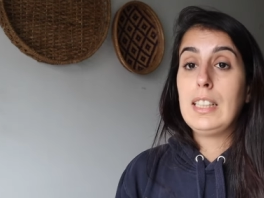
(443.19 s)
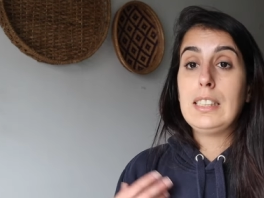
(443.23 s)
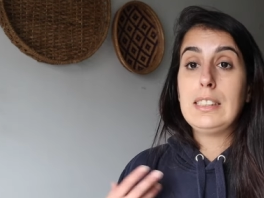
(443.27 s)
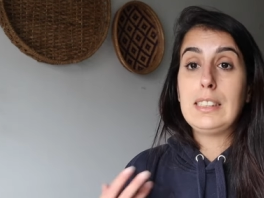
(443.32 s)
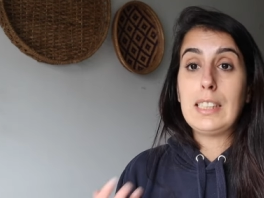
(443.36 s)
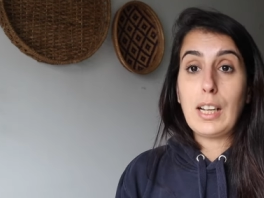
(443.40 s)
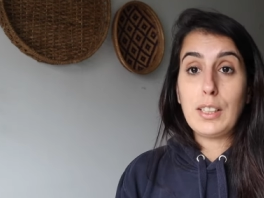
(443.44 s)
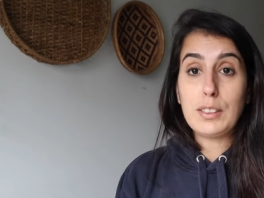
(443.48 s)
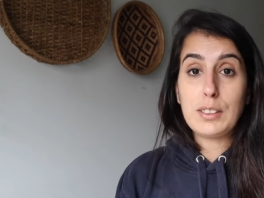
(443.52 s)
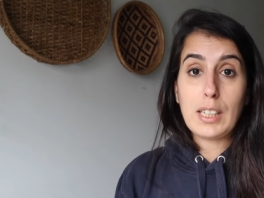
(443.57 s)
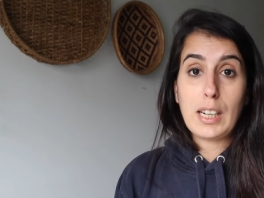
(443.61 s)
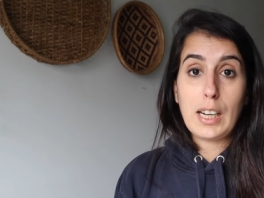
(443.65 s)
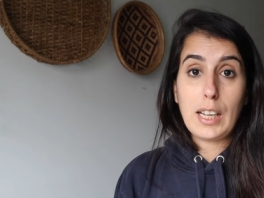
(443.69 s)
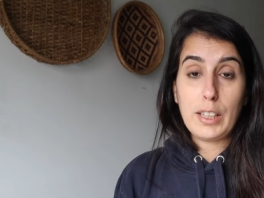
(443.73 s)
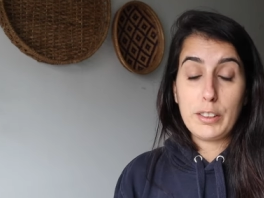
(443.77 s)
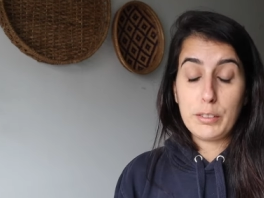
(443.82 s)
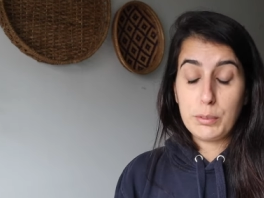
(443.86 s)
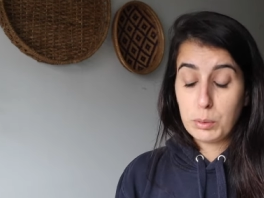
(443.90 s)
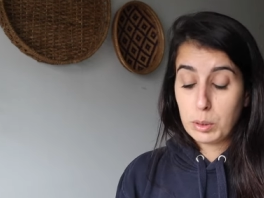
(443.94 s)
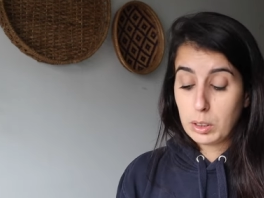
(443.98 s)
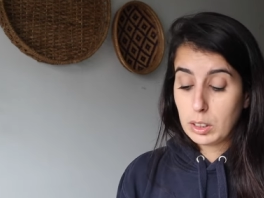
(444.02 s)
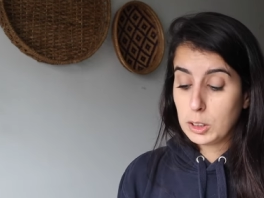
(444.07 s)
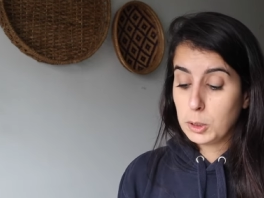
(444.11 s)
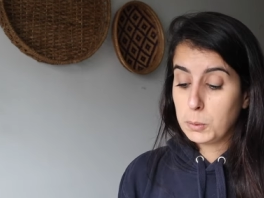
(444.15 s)
Now that I have
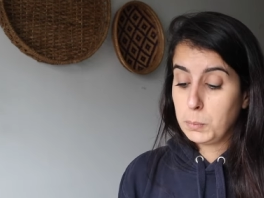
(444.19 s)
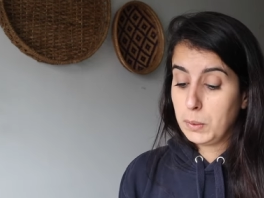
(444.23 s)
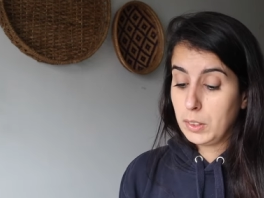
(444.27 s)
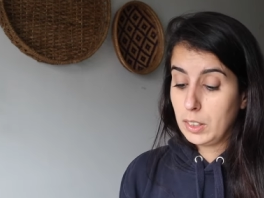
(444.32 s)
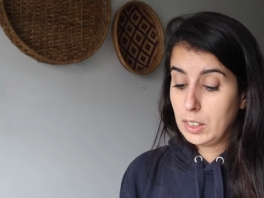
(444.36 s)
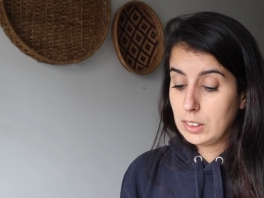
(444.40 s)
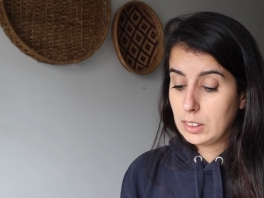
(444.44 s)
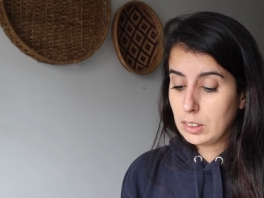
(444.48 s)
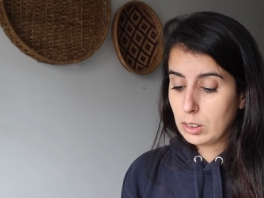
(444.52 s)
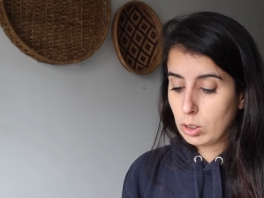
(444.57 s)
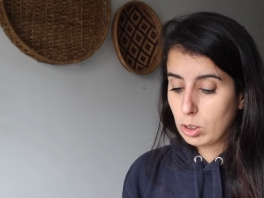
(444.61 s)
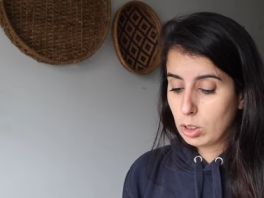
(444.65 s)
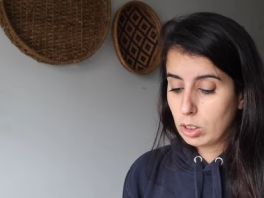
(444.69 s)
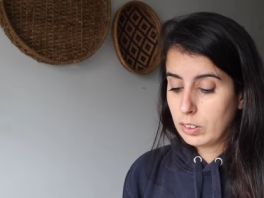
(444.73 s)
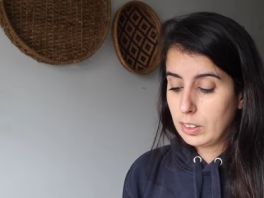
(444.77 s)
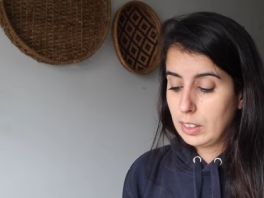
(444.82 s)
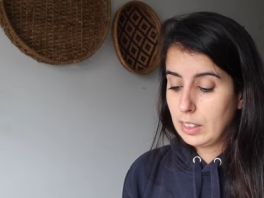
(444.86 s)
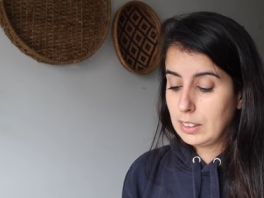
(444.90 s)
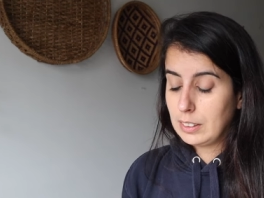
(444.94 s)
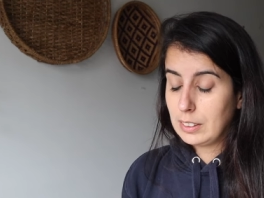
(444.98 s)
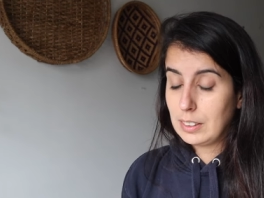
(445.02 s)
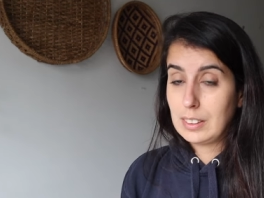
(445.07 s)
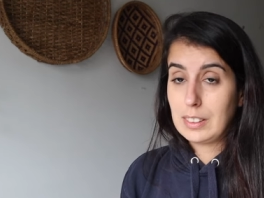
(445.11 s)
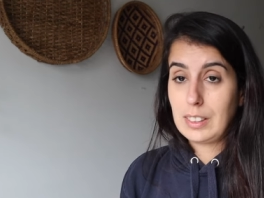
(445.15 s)
more experience
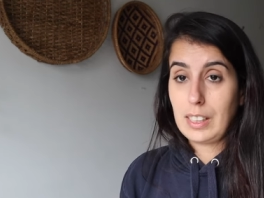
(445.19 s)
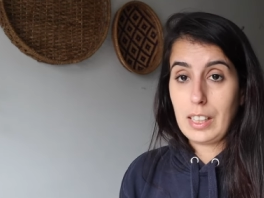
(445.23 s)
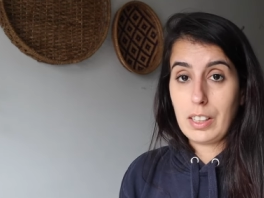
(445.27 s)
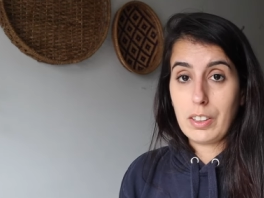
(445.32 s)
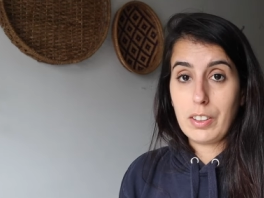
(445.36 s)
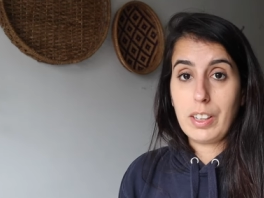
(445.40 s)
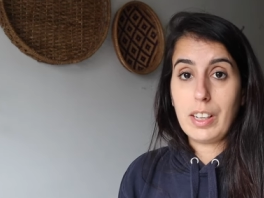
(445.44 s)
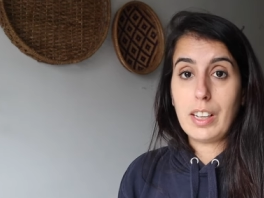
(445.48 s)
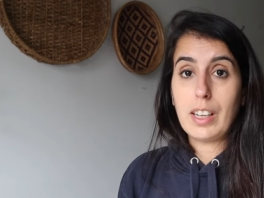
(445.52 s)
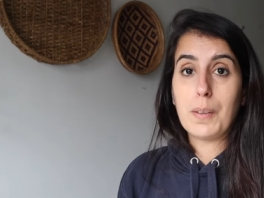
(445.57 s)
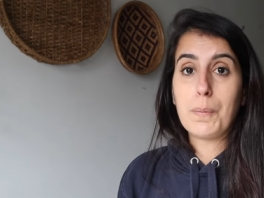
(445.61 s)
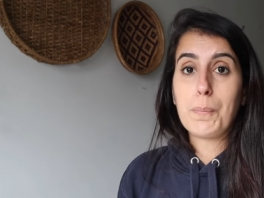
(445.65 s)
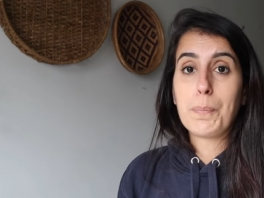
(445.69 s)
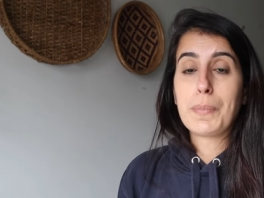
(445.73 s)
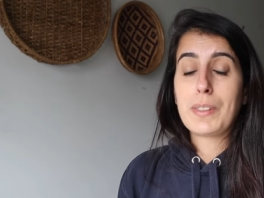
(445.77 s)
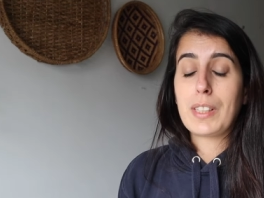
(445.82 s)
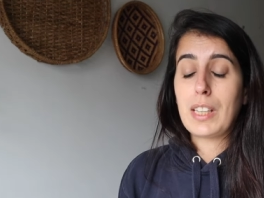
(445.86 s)
growing in this area,